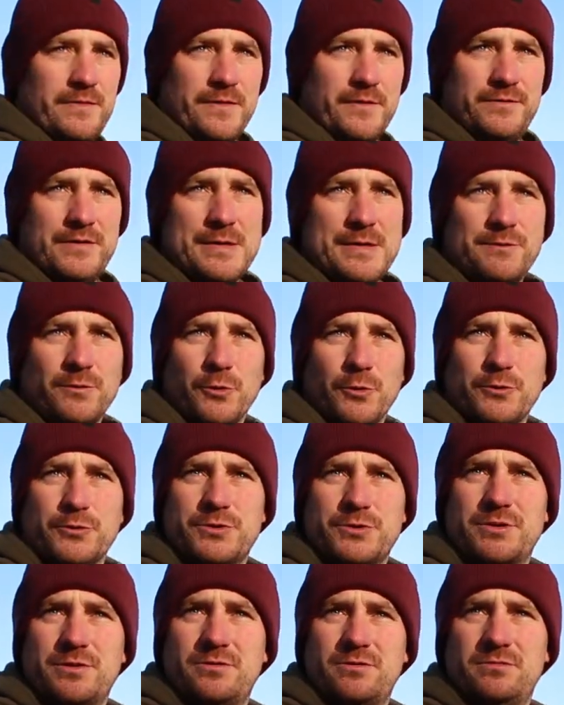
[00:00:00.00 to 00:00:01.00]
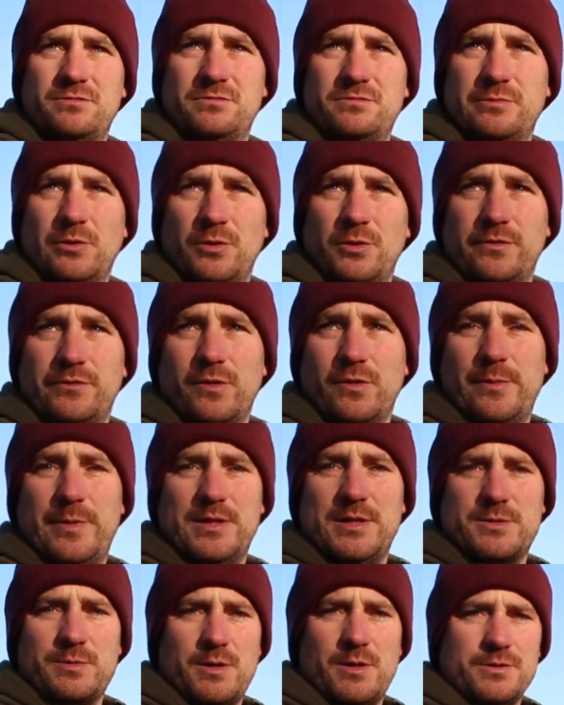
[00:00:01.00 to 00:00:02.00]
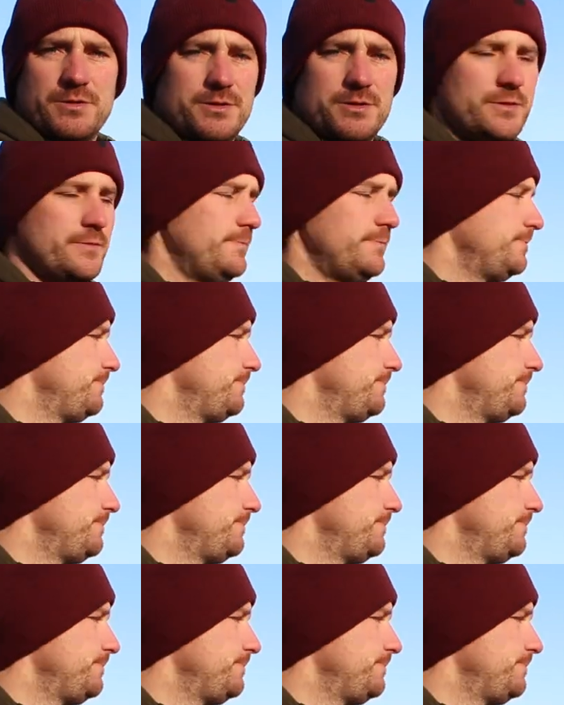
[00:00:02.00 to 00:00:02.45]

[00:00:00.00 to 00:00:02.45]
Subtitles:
15 runs, but they've all been swans.